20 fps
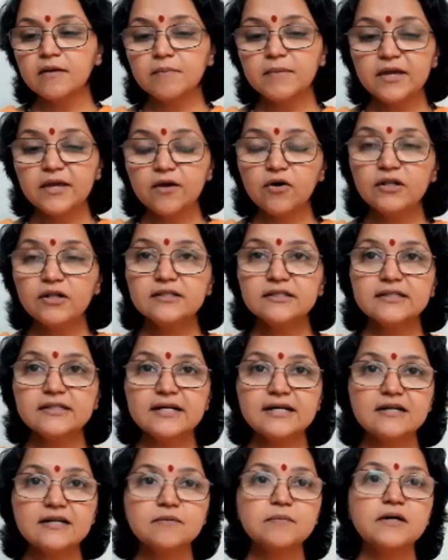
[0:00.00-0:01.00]
May all the
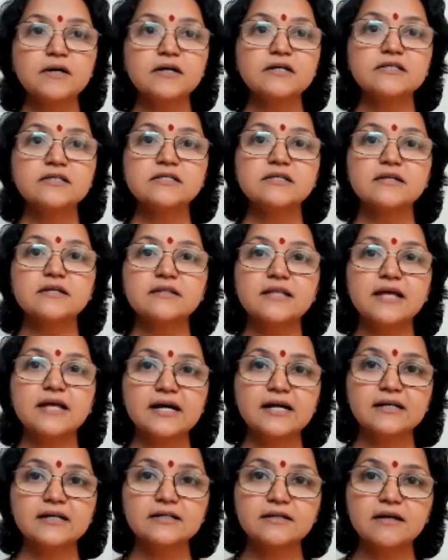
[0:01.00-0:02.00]
dharmas
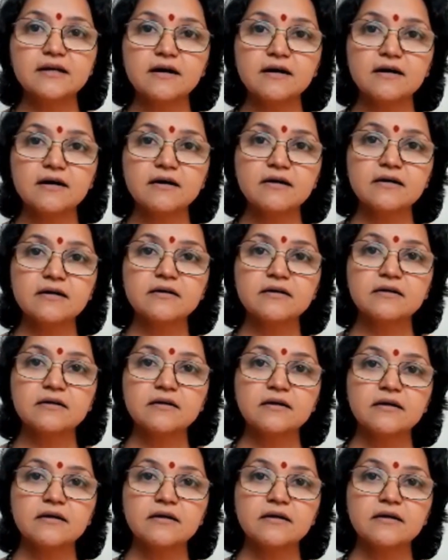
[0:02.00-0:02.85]
that are